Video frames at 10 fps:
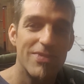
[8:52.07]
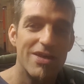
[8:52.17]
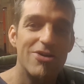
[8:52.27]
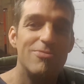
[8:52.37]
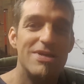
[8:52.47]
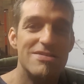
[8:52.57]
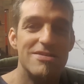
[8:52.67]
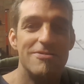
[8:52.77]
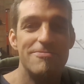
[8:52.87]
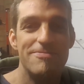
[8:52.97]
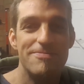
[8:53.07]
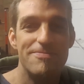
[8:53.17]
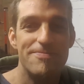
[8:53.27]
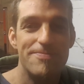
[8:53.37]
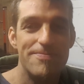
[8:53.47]
God bless you.
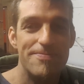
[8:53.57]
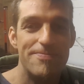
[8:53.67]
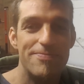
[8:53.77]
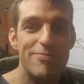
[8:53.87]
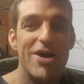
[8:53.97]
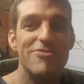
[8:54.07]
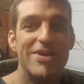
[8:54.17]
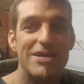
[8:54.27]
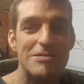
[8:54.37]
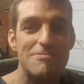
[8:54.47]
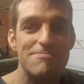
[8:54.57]
Bye for now.